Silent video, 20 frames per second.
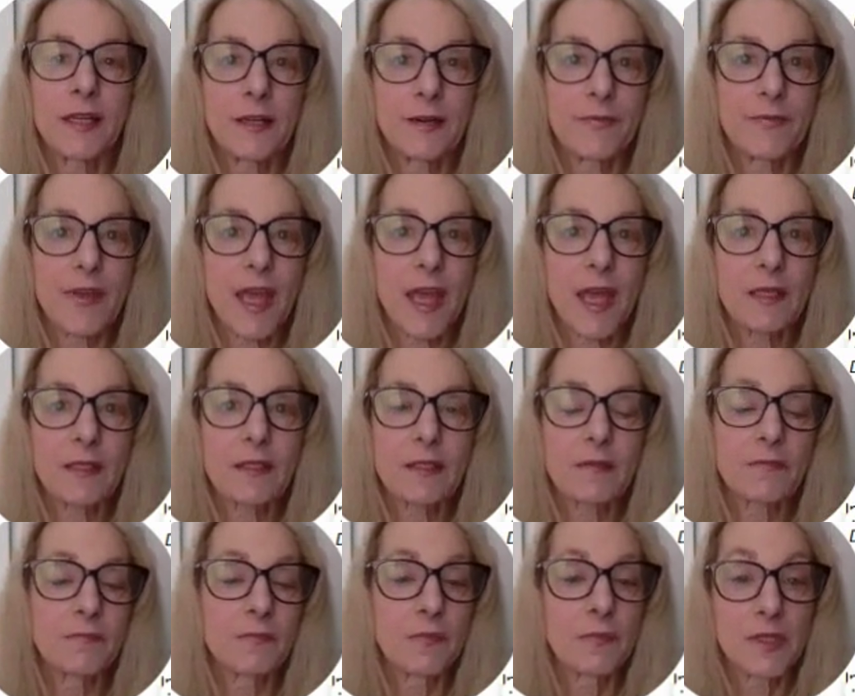
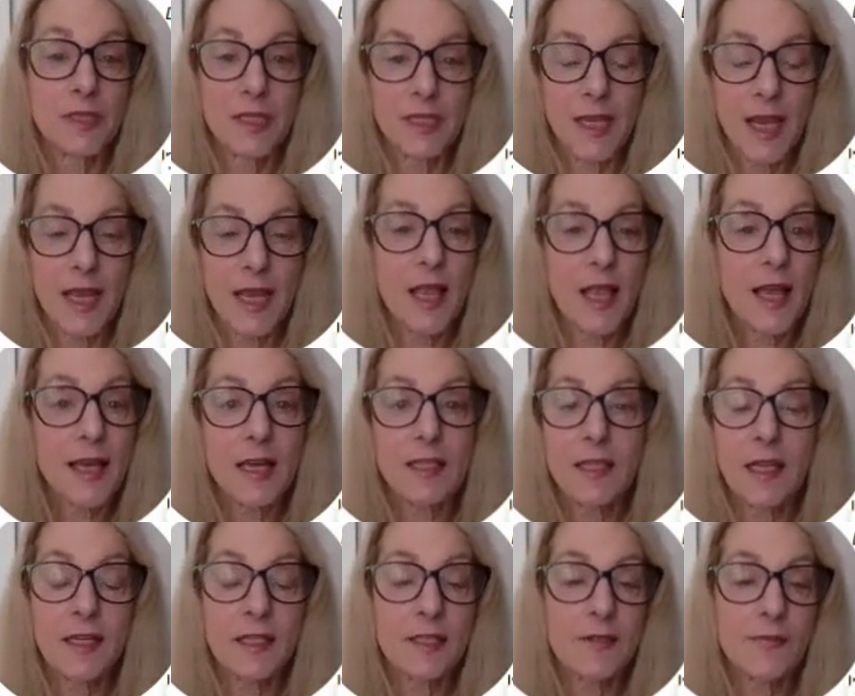advance. Today, like I
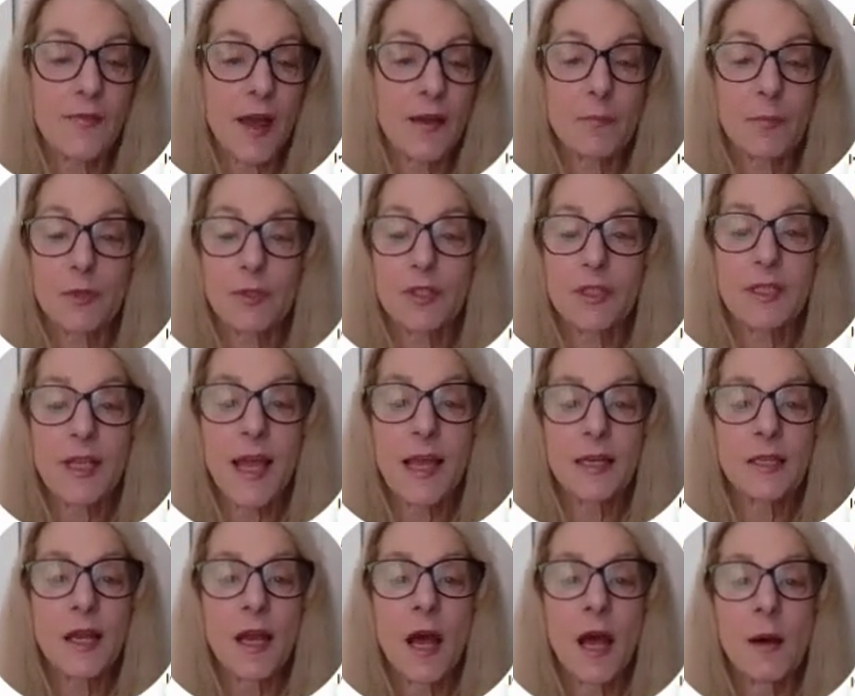said, it's
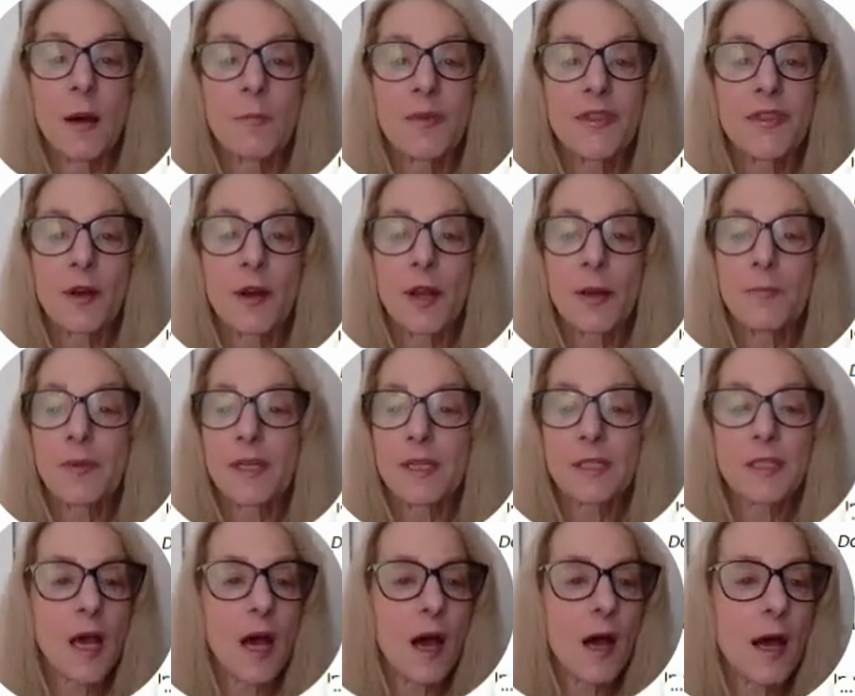5%, but there have been
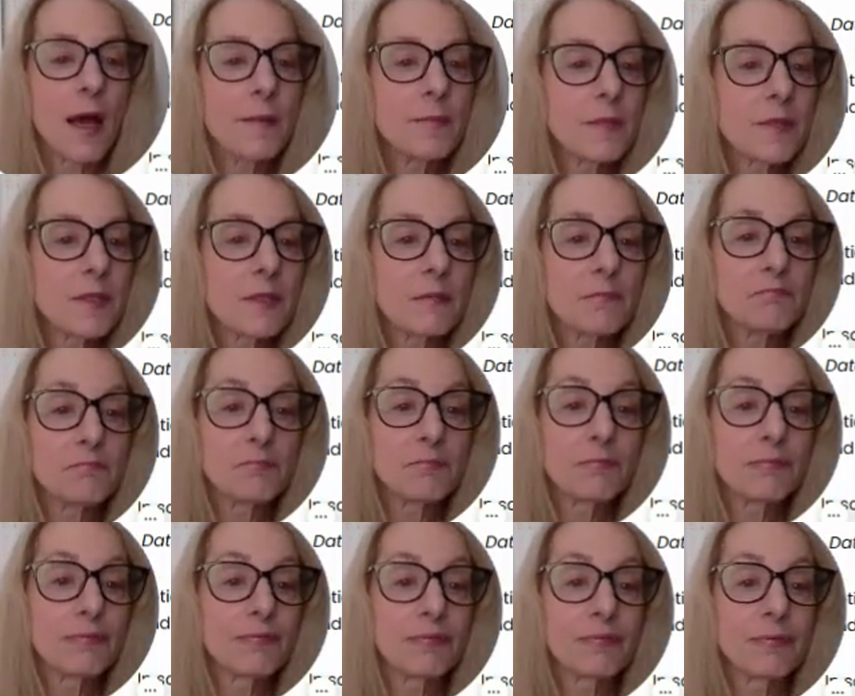times
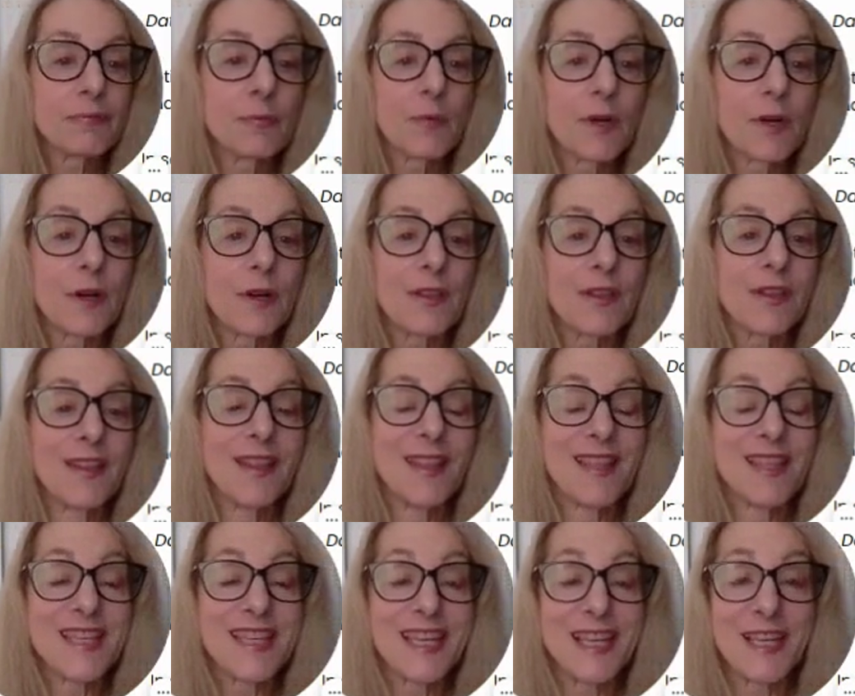where
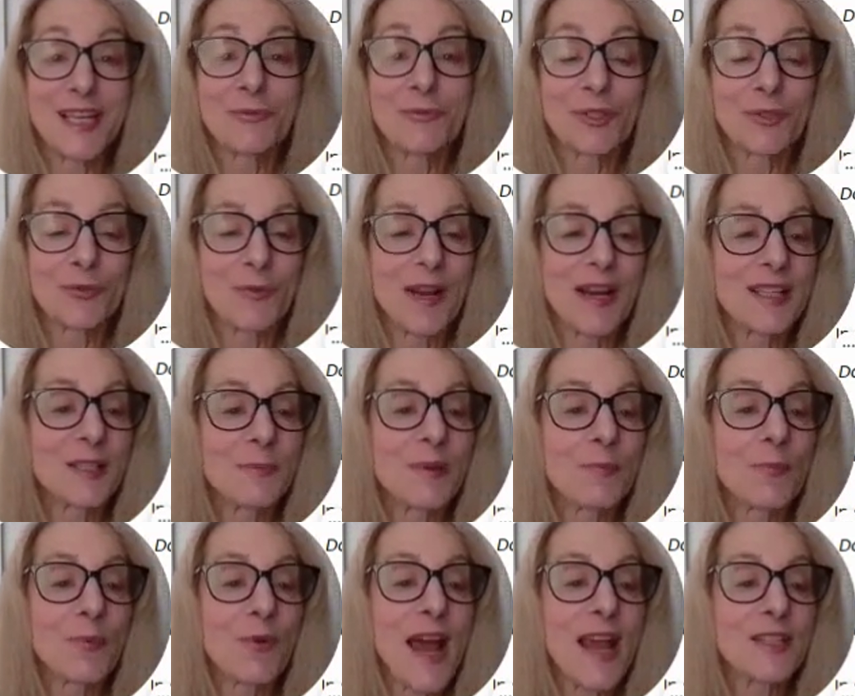the interest rate has
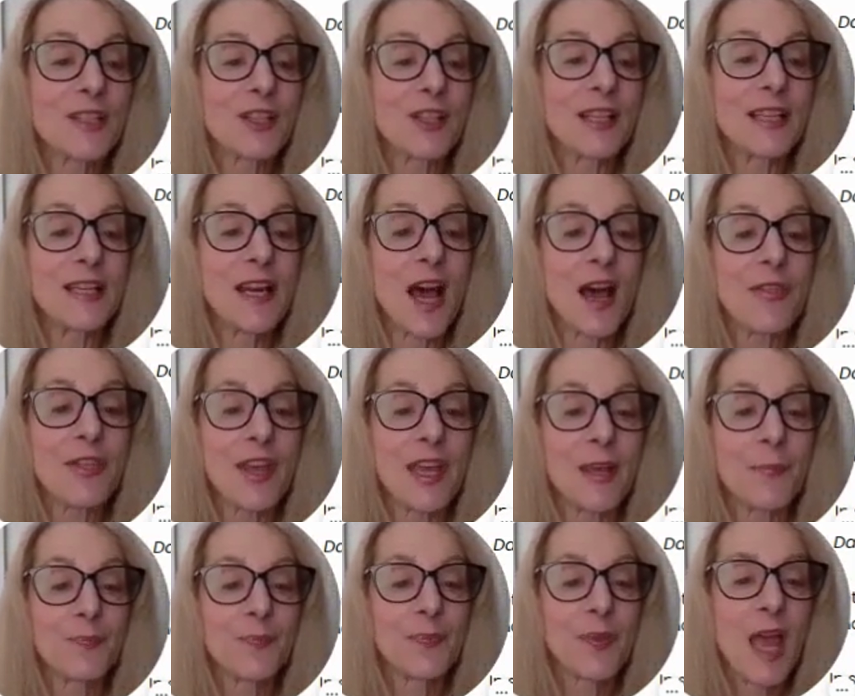been practically
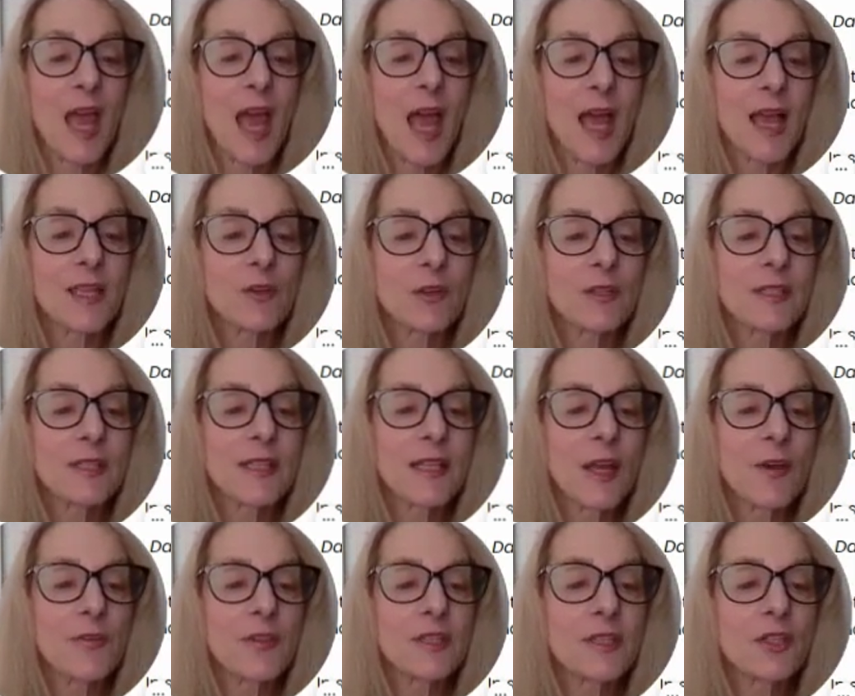nothing. And you can see
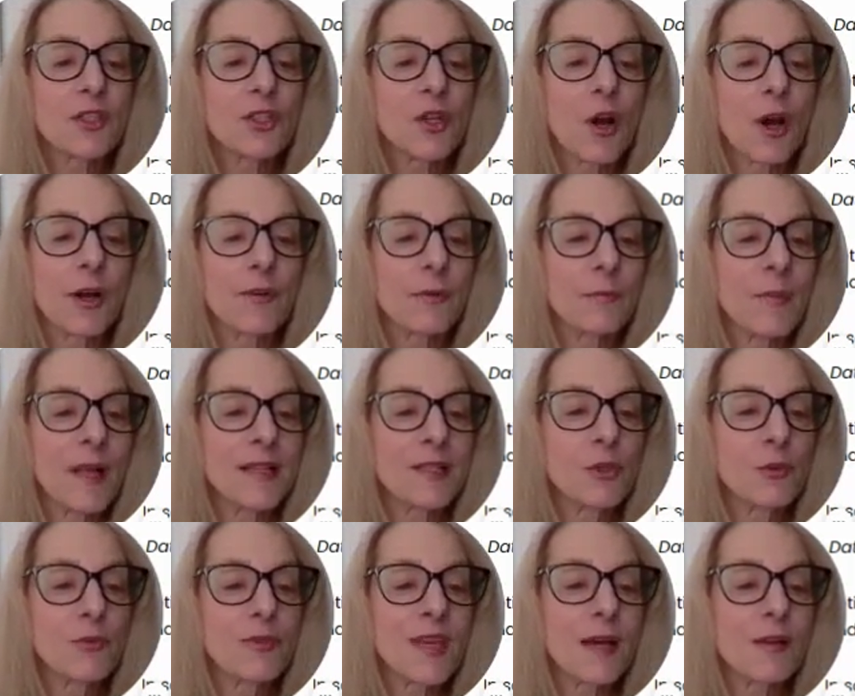on this chart from like
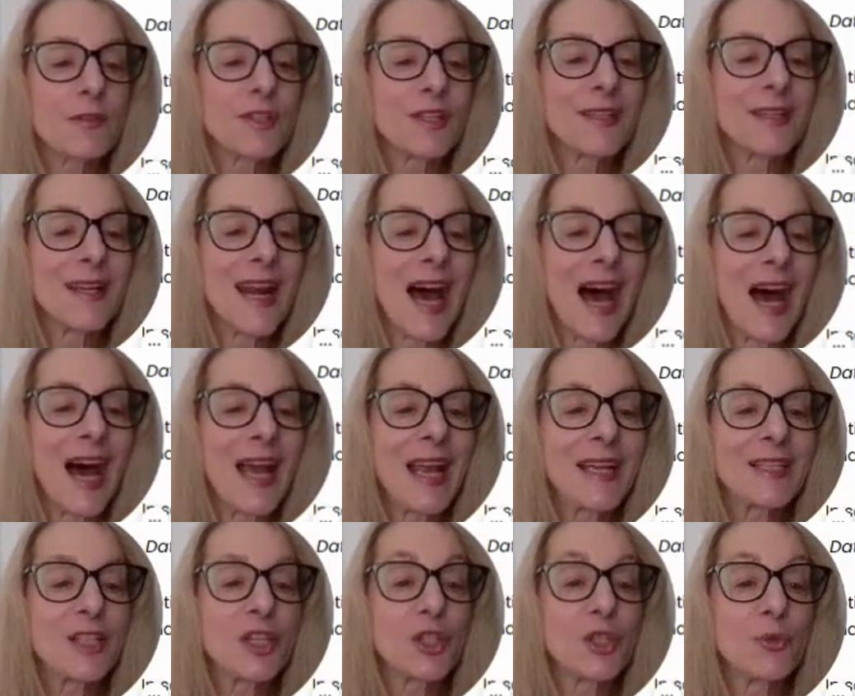
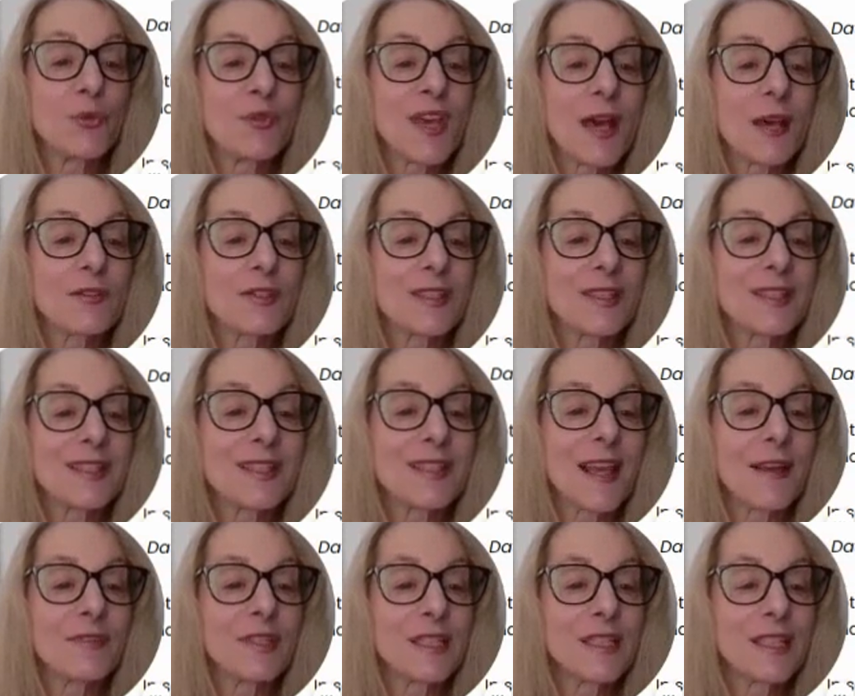2009 to
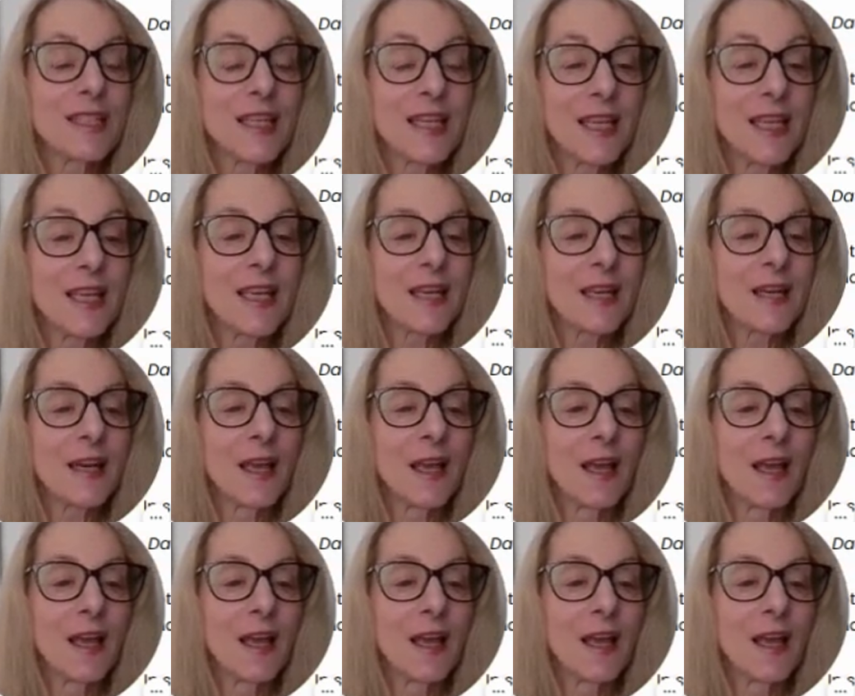2017,